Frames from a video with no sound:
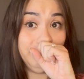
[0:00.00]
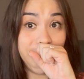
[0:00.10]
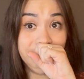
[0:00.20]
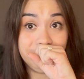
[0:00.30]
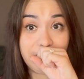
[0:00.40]

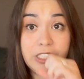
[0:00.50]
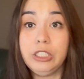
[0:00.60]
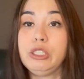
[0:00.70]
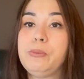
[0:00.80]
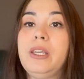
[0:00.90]

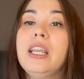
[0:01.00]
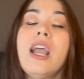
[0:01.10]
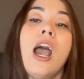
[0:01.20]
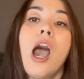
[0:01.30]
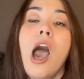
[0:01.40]
excuse me.
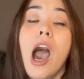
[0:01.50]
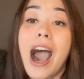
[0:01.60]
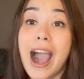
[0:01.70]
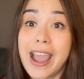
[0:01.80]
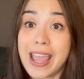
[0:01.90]

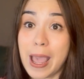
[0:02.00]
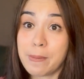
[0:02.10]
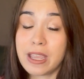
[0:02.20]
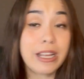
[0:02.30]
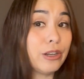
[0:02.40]
I
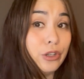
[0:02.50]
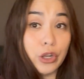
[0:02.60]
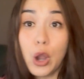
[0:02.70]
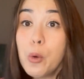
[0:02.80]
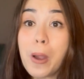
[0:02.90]
am in
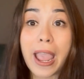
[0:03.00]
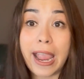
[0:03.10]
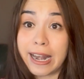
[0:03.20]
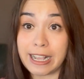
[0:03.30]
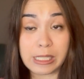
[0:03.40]
no
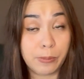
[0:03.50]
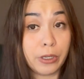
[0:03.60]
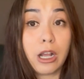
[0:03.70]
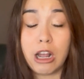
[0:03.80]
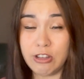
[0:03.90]
way an
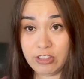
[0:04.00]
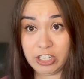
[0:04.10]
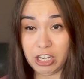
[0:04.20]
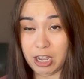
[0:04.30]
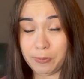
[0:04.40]
expert on the
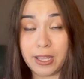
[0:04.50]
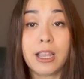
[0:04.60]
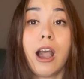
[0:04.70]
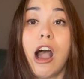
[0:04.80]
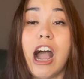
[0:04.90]

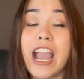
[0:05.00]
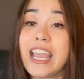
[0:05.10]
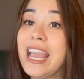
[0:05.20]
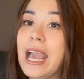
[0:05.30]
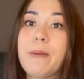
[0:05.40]
topic. I
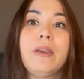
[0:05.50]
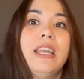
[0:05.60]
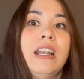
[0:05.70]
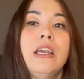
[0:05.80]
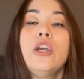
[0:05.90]
am
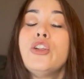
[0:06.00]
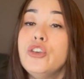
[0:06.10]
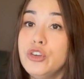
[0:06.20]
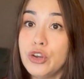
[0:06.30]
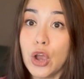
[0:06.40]
in
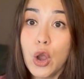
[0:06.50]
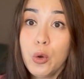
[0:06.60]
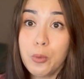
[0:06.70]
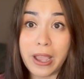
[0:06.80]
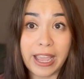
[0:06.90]

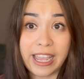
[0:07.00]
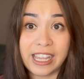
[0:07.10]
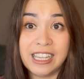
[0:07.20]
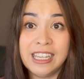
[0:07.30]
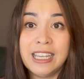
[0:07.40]
no
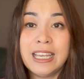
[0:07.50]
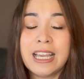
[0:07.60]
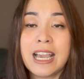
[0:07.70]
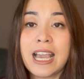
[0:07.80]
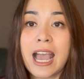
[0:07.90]
way
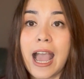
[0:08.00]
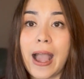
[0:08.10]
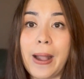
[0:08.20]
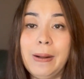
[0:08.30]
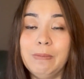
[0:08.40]

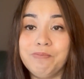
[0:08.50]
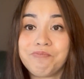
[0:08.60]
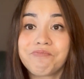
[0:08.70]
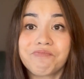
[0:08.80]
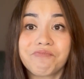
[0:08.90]

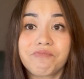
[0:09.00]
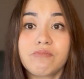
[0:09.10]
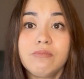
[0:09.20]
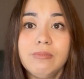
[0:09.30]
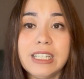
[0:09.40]
um,
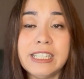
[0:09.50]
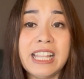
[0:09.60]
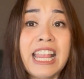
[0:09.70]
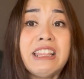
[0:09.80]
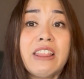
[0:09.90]

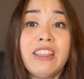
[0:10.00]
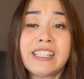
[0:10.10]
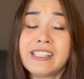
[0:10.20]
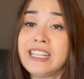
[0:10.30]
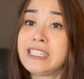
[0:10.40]
saying that
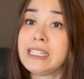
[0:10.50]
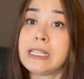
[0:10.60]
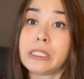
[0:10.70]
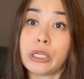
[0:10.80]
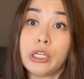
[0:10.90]
this list
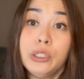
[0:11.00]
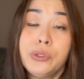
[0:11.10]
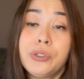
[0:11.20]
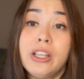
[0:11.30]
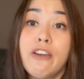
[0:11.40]
is
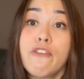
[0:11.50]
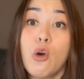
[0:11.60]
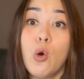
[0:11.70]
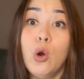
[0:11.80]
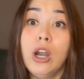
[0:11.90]
inclusive
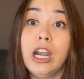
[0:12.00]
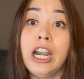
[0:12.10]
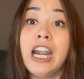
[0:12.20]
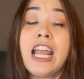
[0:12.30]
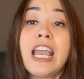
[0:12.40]

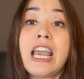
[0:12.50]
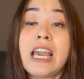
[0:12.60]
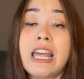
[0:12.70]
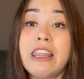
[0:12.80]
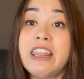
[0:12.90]
or
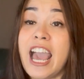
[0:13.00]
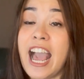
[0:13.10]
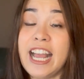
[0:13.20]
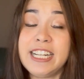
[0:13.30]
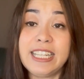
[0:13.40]

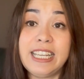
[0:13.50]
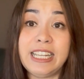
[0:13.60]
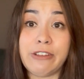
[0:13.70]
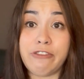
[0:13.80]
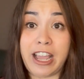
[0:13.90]
that
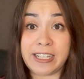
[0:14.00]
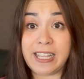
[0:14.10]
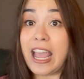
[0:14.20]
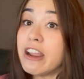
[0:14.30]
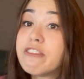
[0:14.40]
it affects
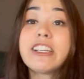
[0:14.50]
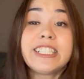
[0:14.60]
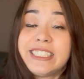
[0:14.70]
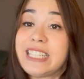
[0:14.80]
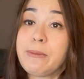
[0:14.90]
every
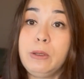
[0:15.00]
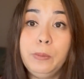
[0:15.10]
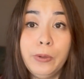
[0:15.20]
disabled